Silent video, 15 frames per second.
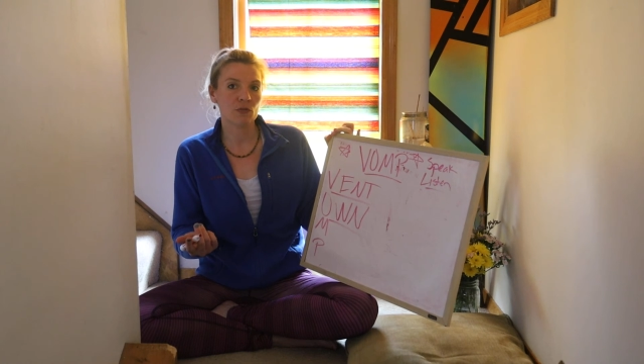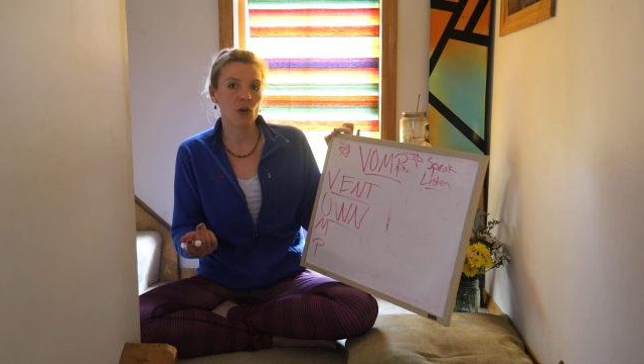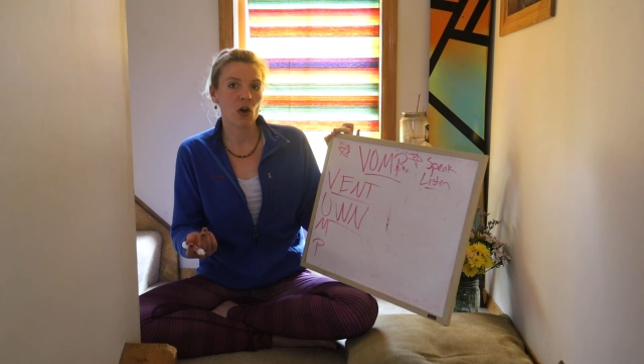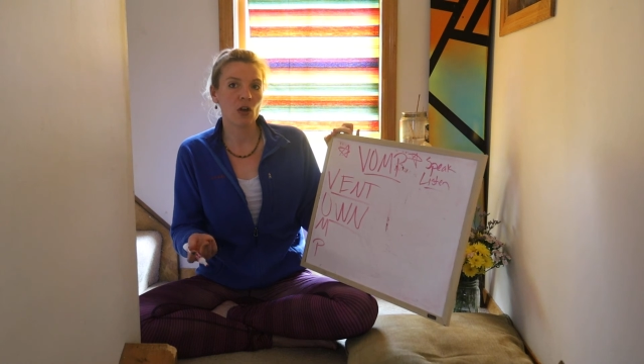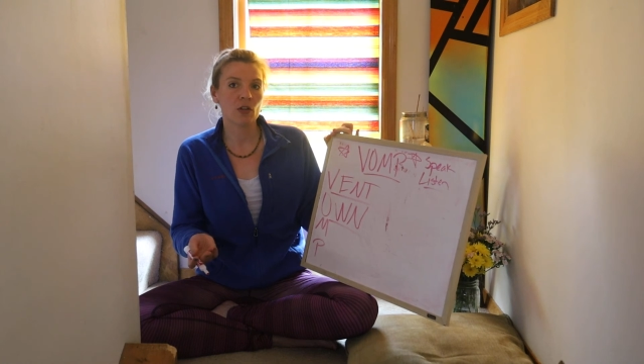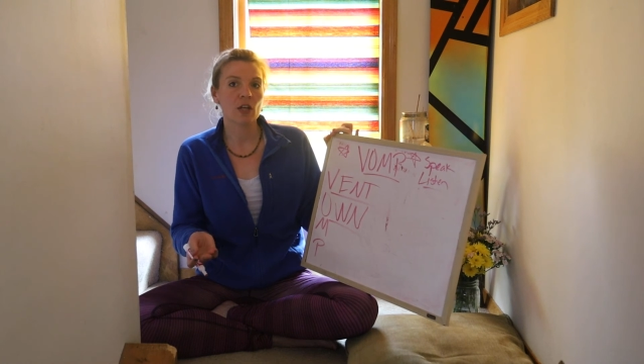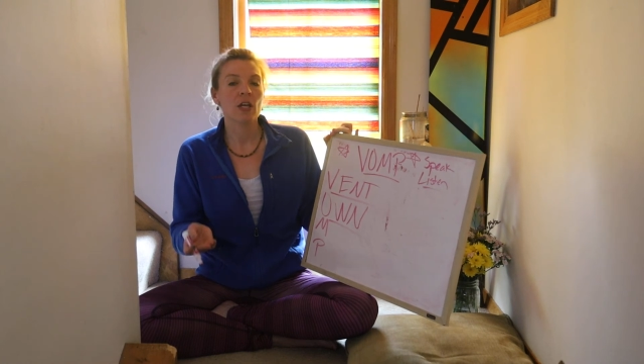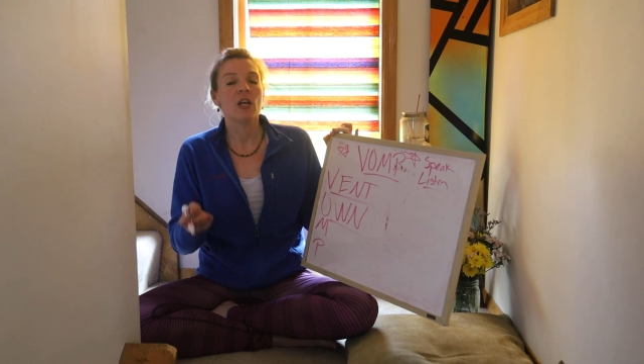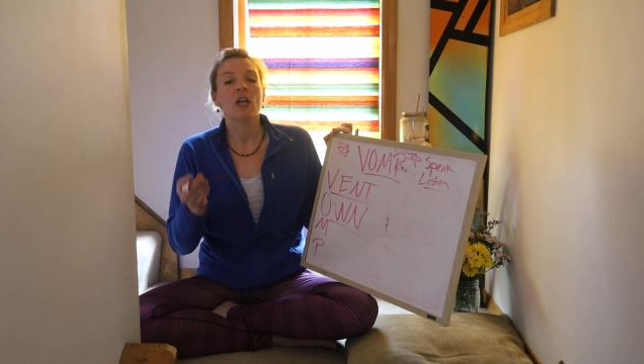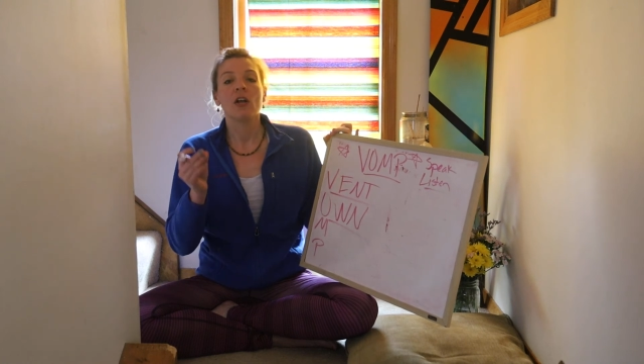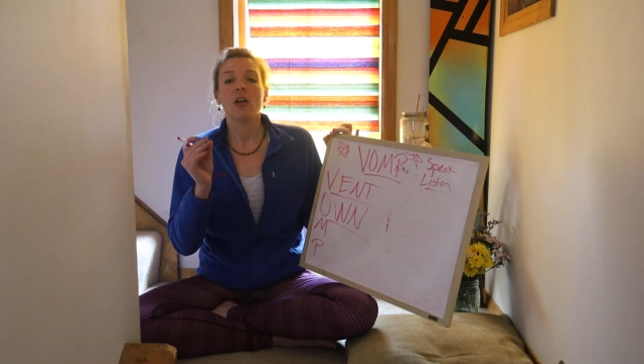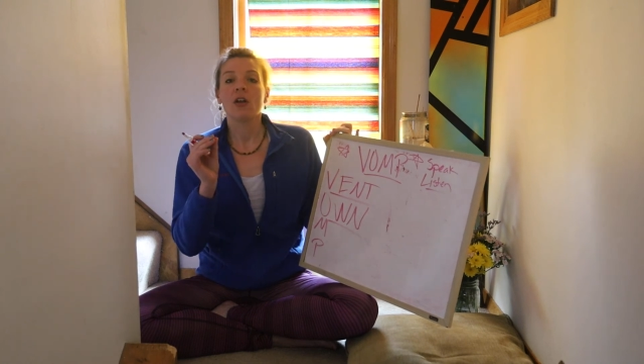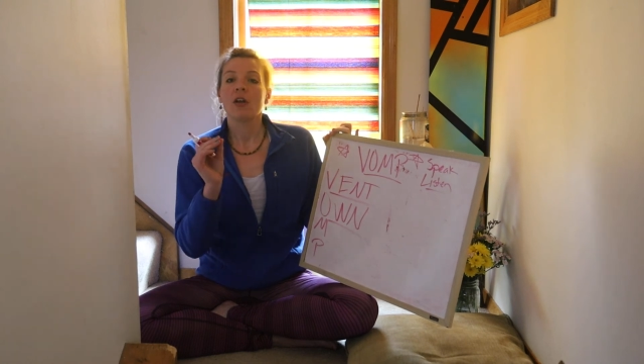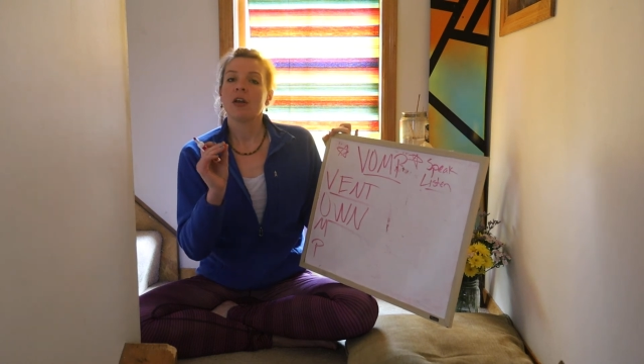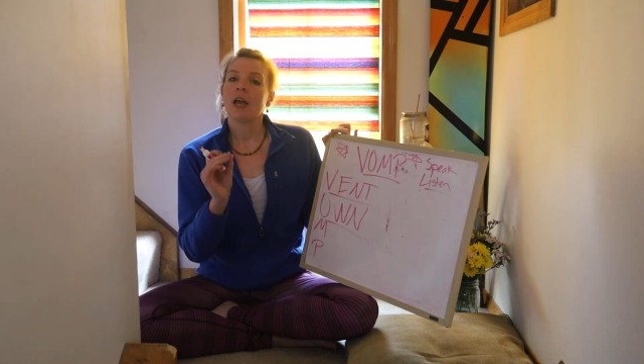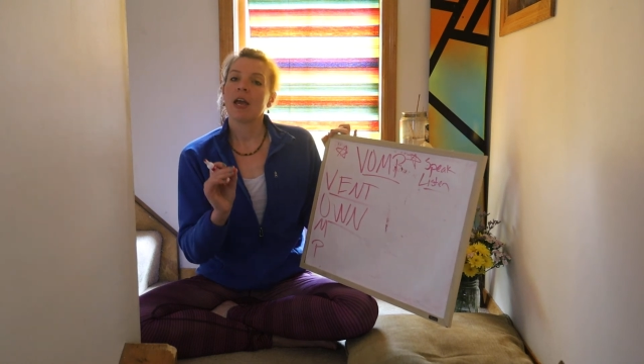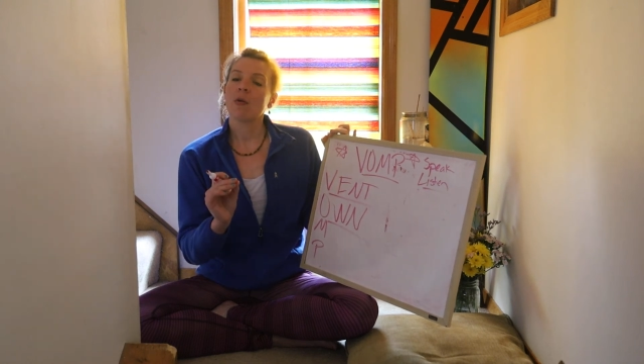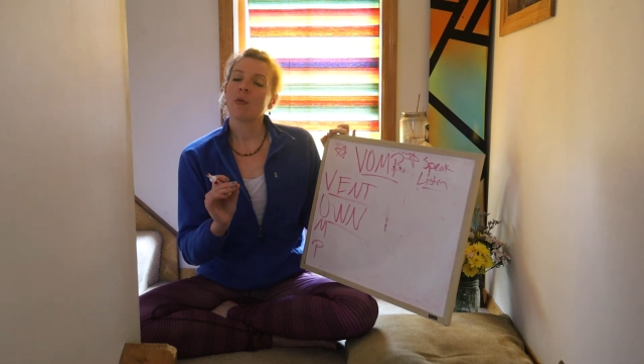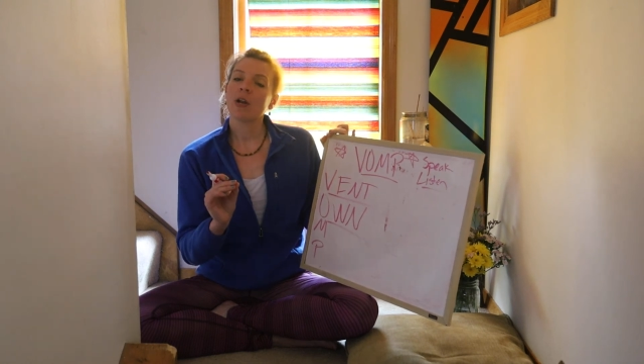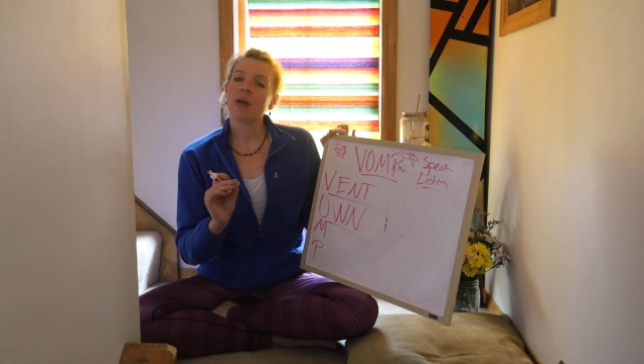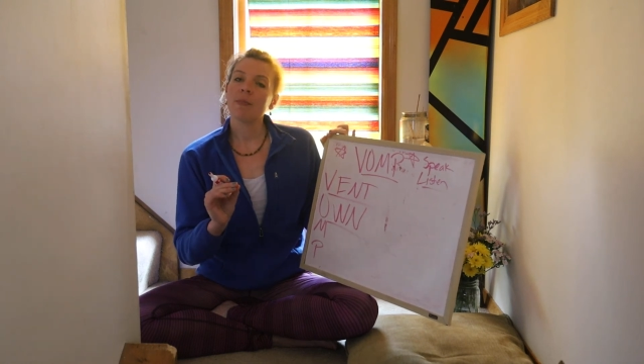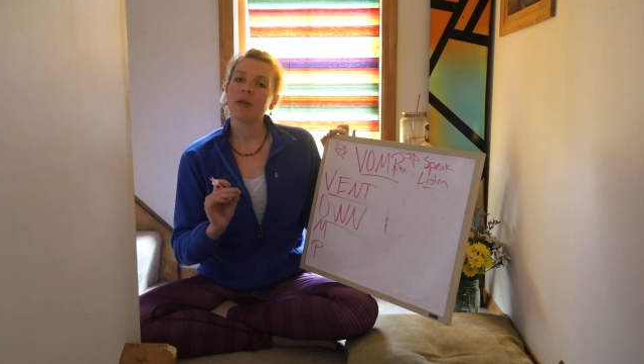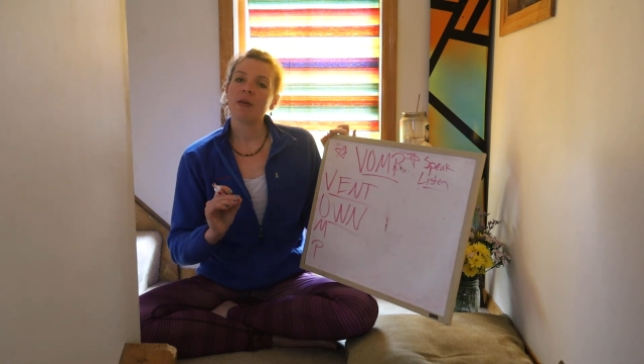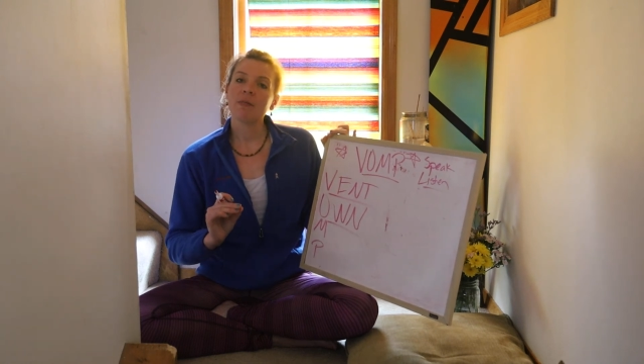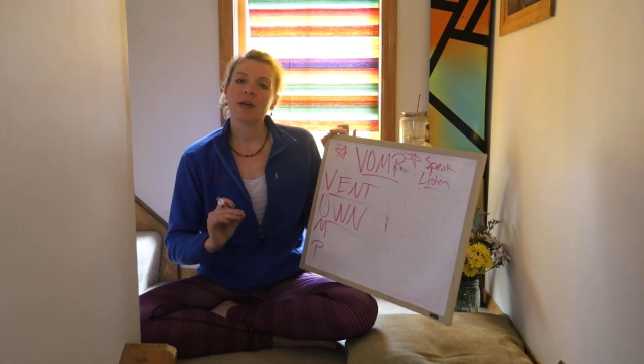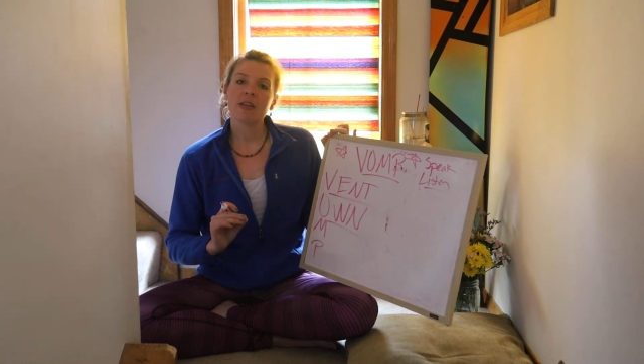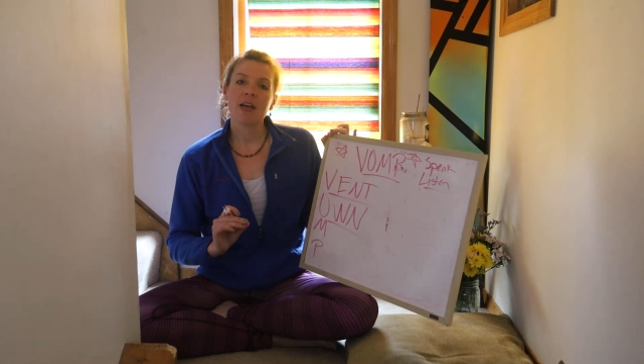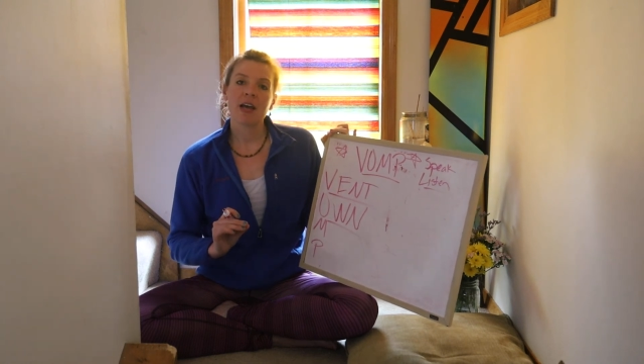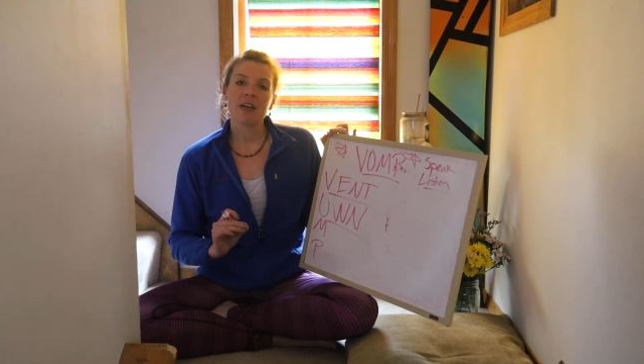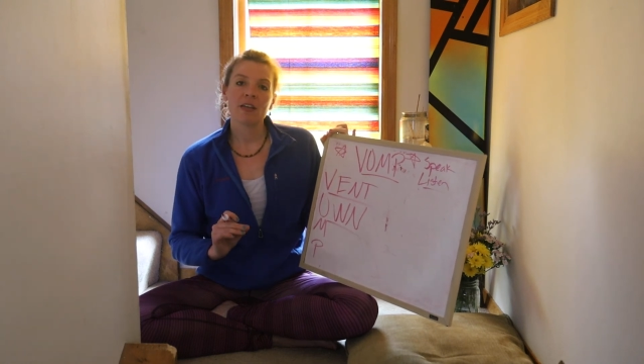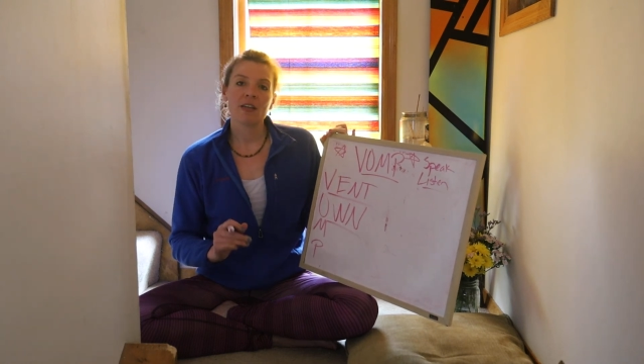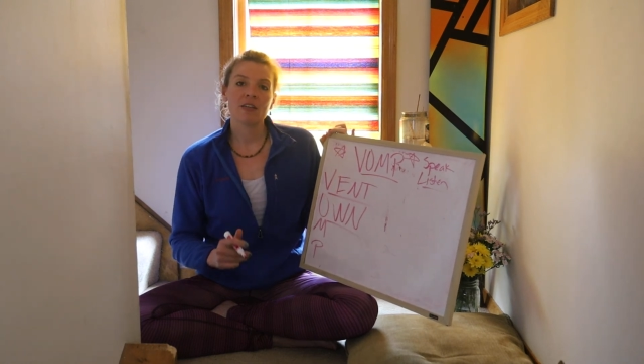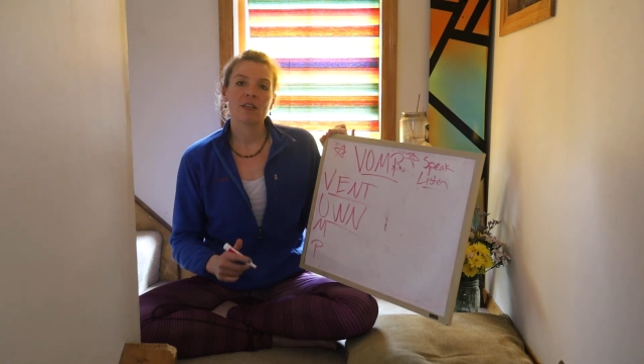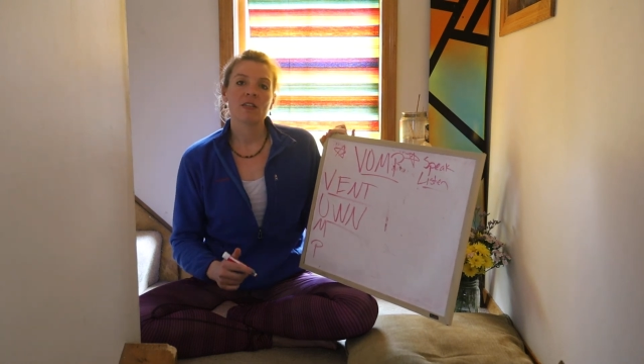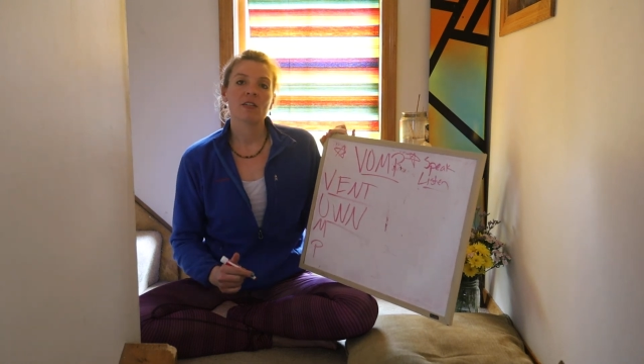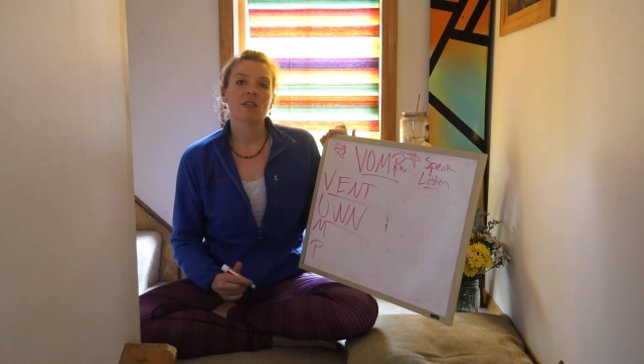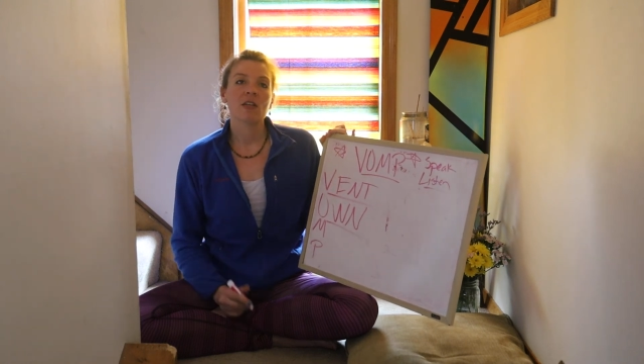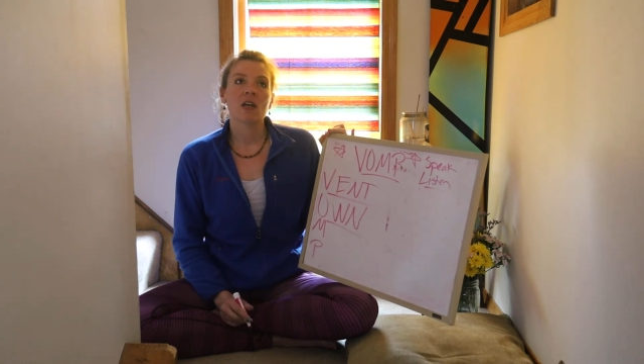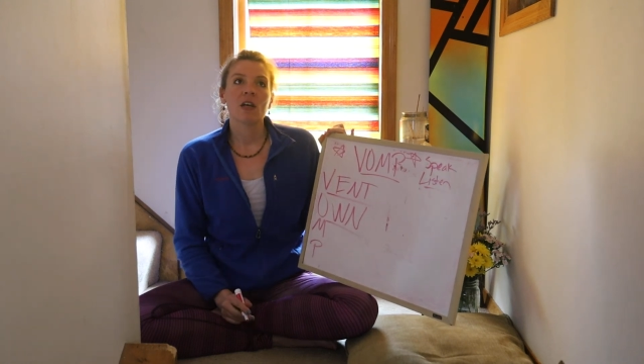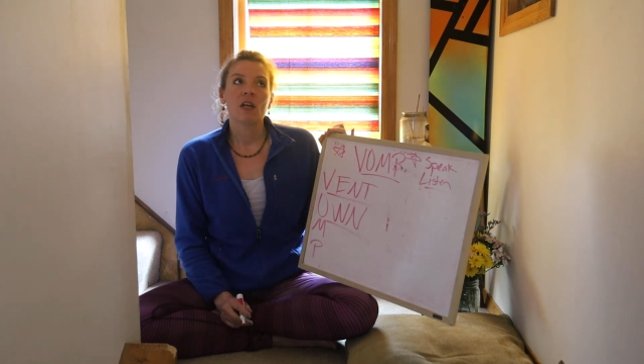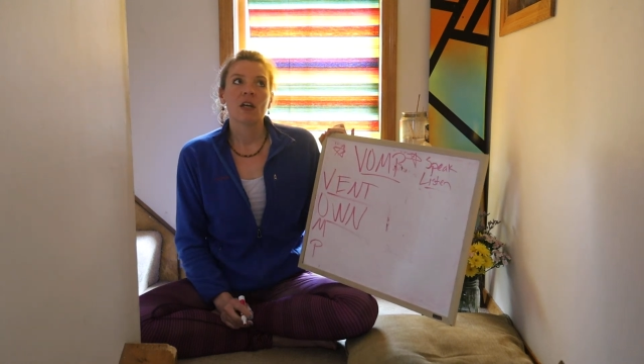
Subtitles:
fault. And what I mean by that is,